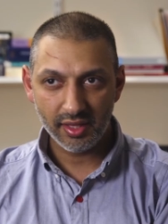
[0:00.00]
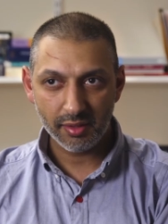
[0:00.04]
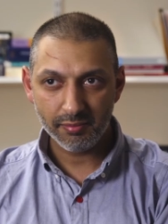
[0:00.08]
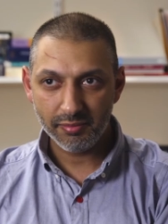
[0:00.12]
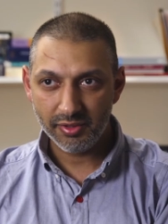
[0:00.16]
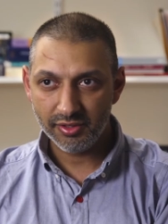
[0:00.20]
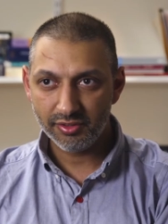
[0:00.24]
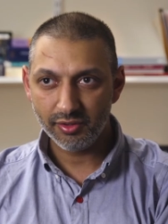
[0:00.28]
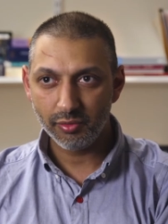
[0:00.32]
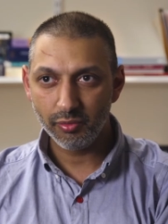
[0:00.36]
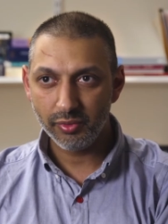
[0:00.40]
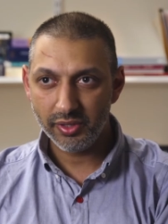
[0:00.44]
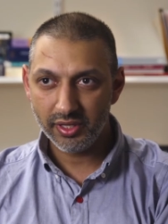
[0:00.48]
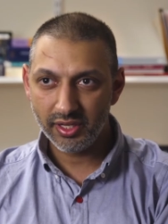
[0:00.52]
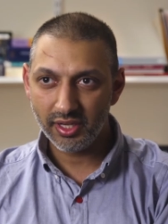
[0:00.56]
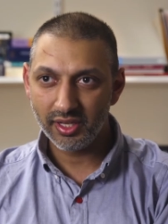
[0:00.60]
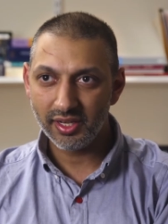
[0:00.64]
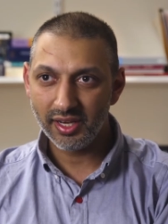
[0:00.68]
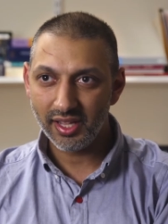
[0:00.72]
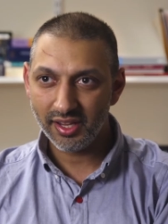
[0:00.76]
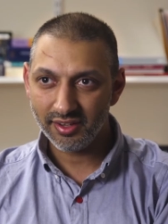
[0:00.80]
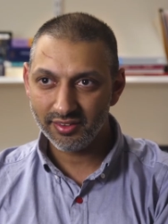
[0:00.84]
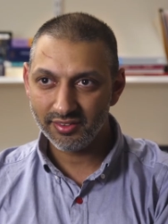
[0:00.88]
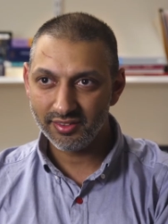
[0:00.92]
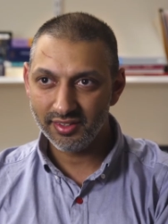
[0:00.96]
That means that we
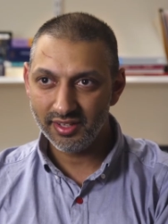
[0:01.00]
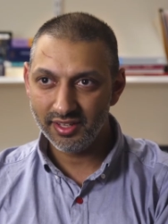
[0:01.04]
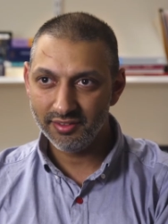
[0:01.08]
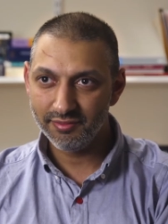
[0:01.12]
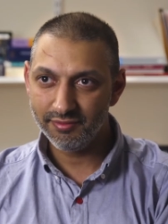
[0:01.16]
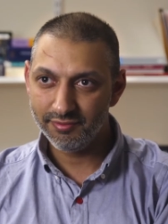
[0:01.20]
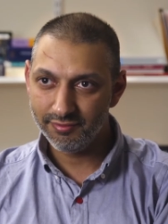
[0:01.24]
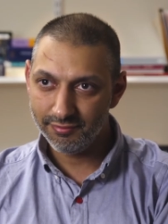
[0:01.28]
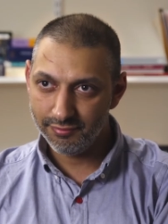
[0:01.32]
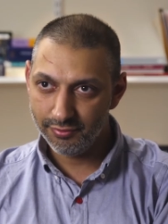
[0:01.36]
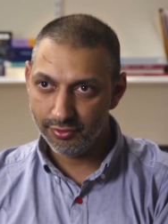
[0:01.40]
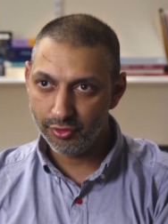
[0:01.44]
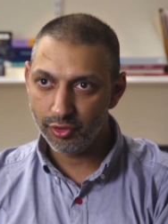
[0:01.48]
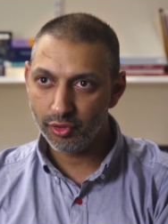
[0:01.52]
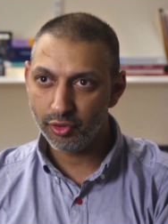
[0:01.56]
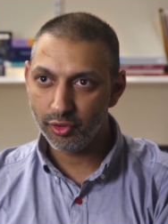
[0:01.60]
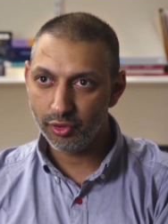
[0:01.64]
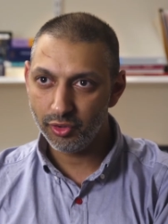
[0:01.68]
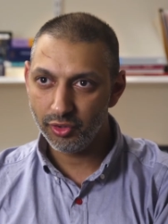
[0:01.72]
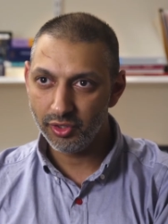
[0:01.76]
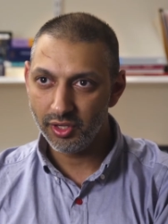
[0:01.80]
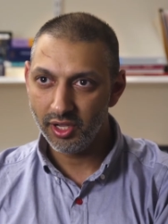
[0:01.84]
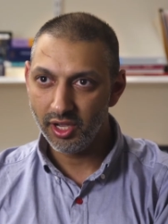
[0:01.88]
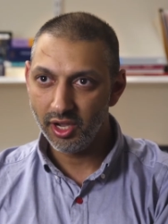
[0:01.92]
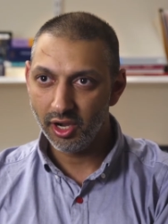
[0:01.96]
can actually
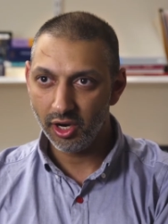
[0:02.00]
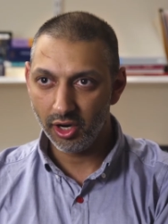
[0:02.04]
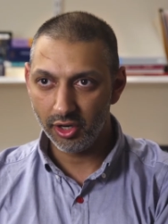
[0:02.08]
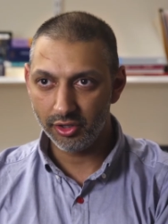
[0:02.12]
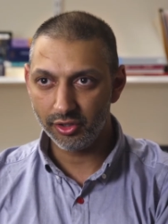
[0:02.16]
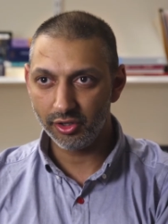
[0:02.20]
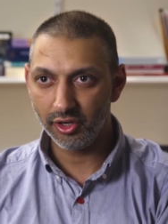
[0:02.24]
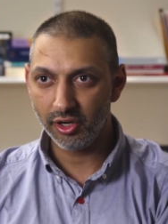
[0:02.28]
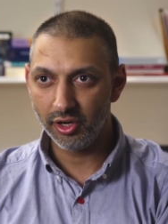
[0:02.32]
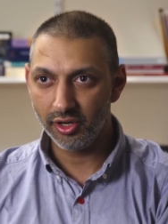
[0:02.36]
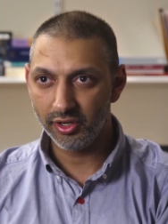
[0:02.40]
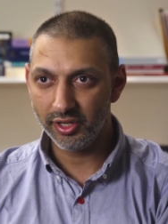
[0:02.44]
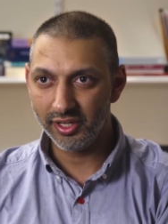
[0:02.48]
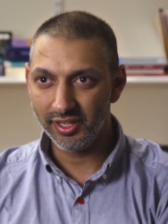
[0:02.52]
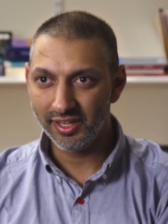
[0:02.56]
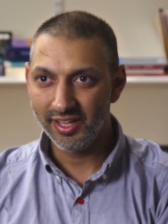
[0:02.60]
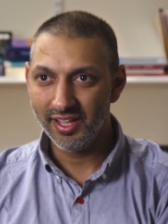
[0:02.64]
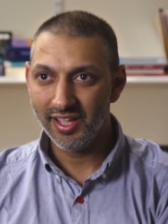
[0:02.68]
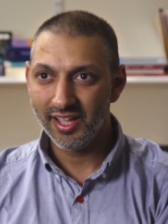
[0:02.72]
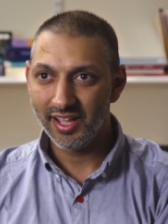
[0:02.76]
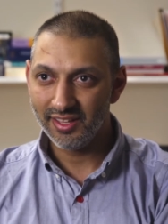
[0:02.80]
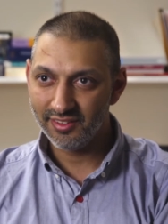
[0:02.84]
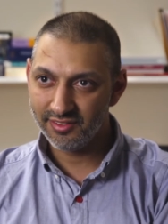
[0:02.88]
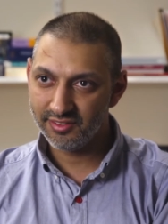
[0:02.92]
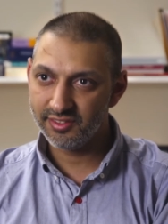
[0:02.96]
view our target
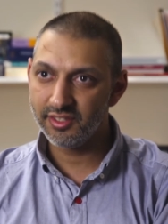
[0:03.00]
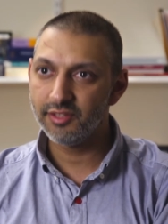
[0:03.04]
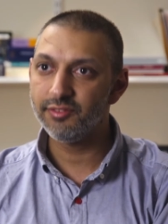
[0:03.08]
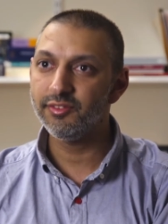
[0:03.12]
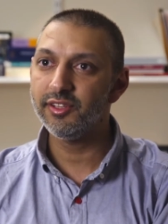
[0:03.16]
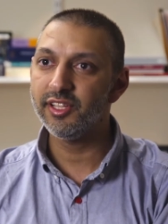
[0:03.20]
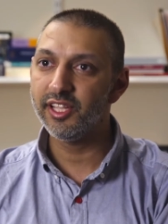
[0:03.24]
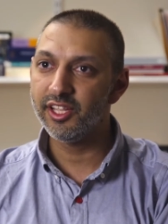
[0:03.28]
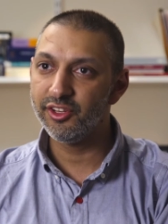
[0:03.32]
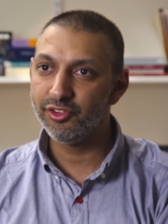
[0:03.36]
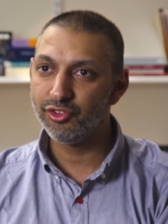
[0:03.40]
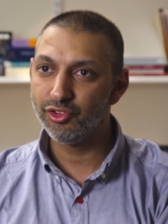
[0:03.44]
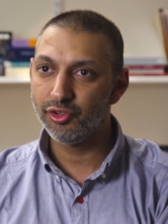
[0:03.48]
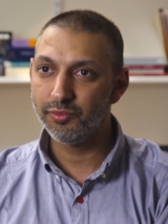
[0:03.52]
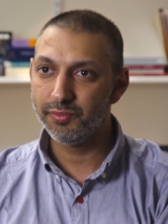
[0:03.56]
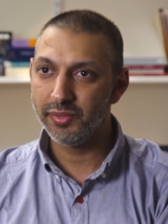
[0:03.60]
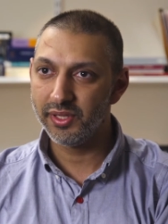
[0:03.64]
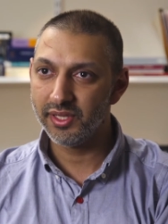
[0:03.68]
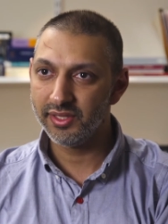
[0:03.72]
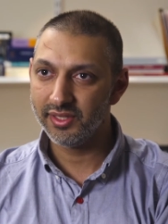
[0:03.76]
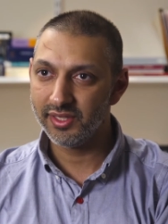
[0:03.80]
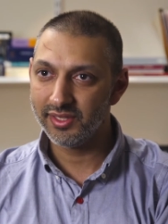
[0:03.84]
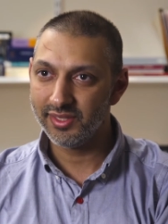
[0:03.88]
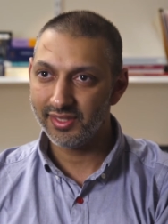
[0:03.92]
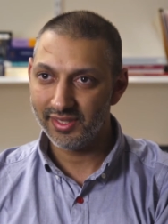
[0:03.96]
and safely
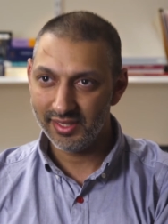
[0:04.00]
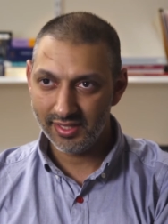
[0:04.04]
intubate it